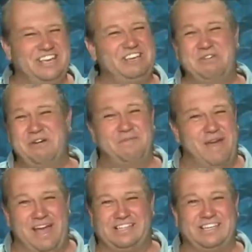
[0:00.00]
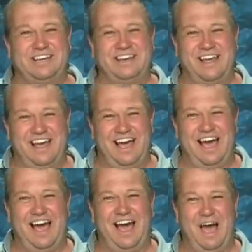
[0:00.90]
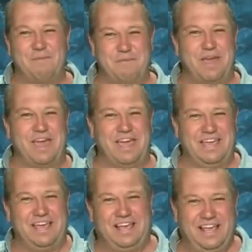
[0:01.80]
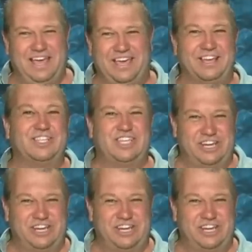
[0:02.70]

Could you imagine me in